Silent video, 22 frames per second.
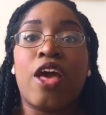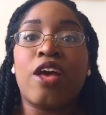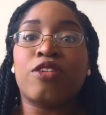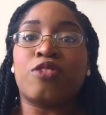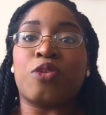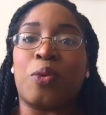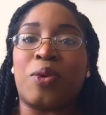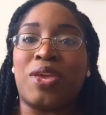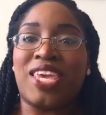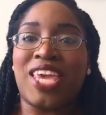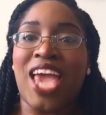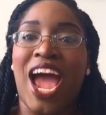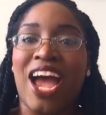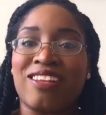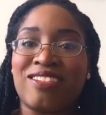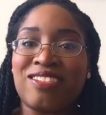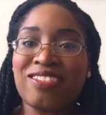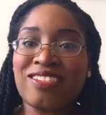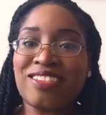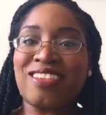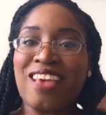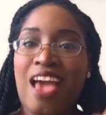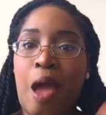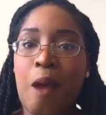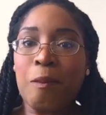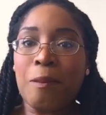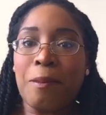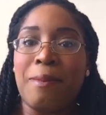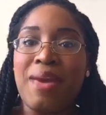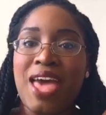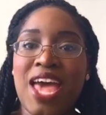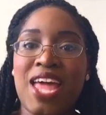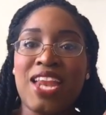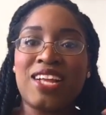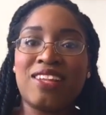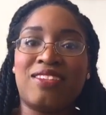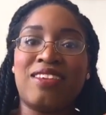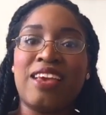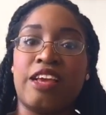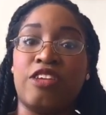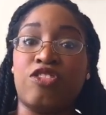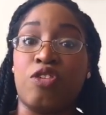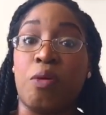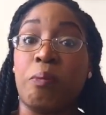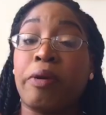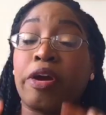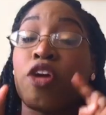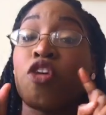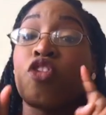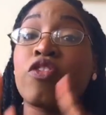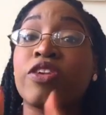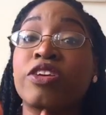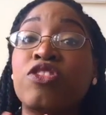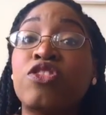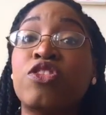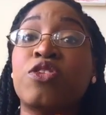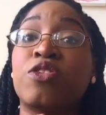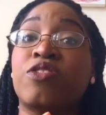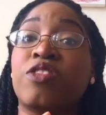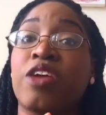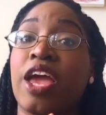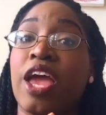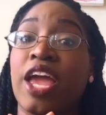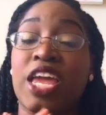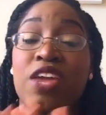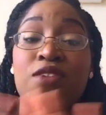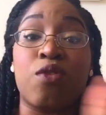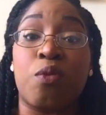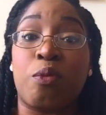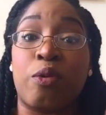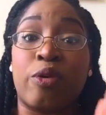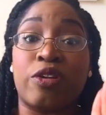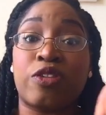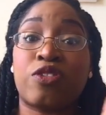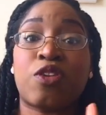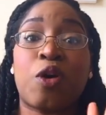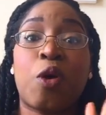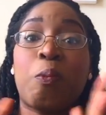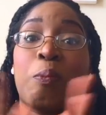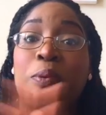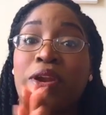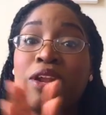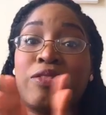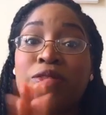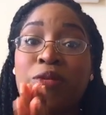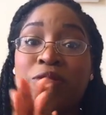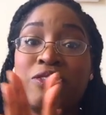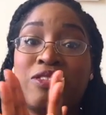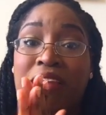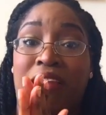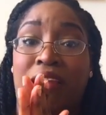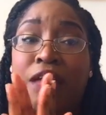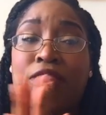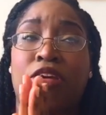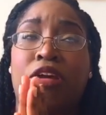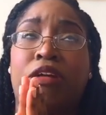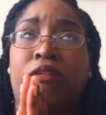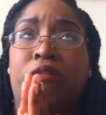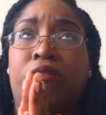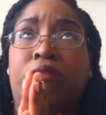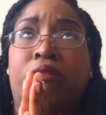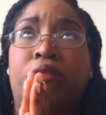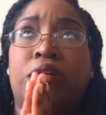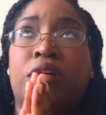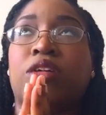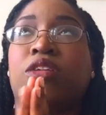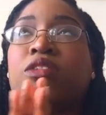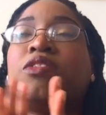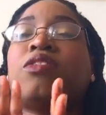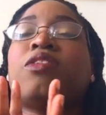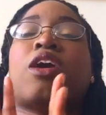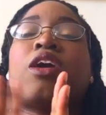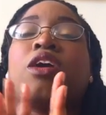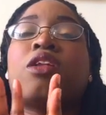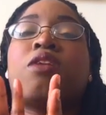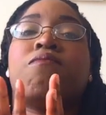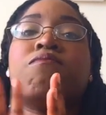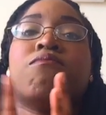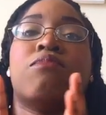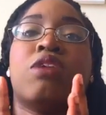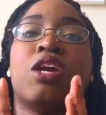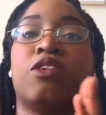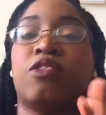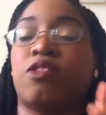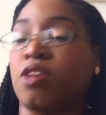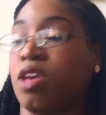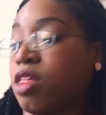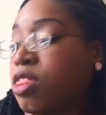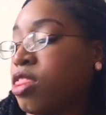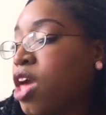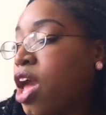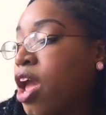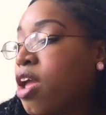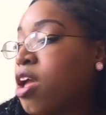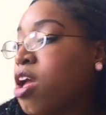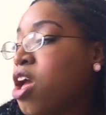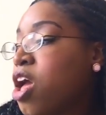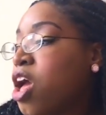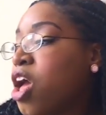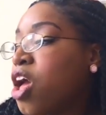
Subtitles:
So yes, meditation, but crystals even more so, putting those together, oh, it's like an amazing thing.